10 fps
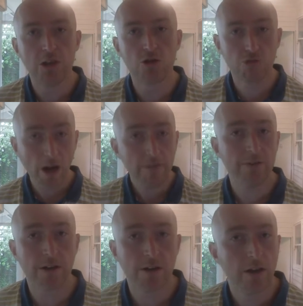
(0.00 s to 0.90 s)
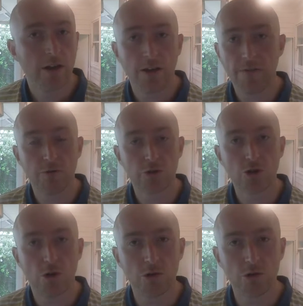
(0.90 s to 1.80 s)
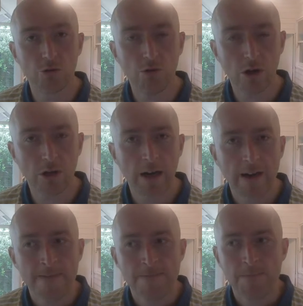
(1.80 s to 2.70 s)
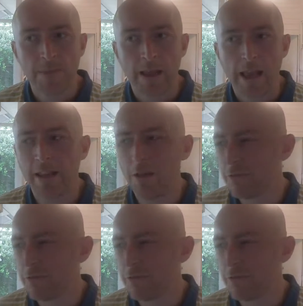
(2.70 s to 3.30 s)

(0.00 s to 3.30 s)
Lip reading: in traffic, if I was going to work, and